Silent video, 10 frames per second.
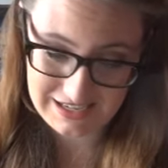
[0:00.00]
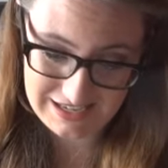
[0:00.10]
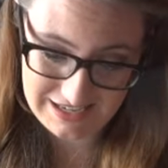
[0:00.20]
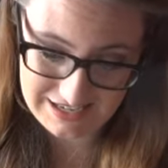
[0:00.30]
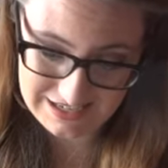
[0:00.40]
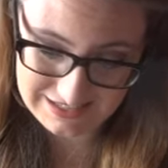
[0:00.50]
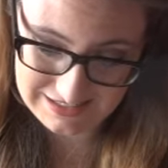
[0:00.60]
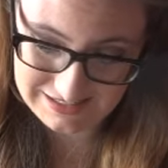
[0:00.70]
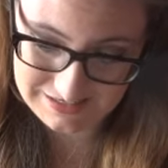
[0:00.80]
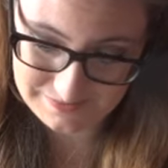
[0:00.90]

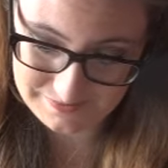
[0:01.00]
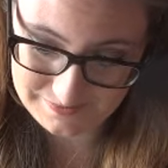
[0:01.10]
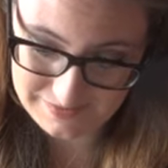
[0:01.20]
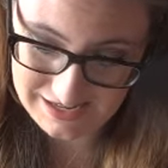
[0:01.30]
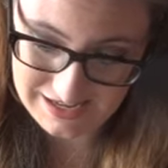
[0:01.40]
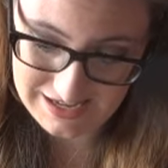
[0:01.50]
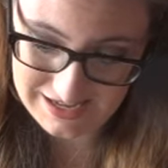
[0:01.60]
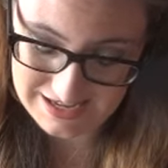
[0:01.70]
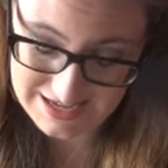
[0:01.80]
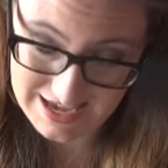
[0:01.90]
and
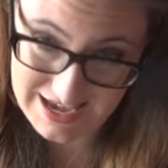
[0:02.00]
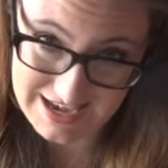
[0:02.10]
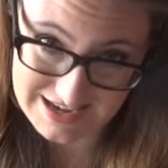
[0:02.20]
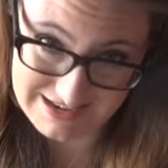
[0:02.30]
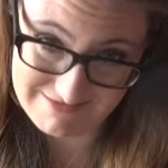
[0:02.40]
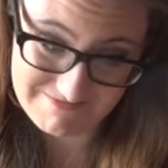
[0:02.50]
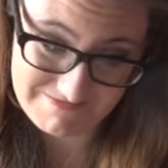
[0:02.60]
yeah.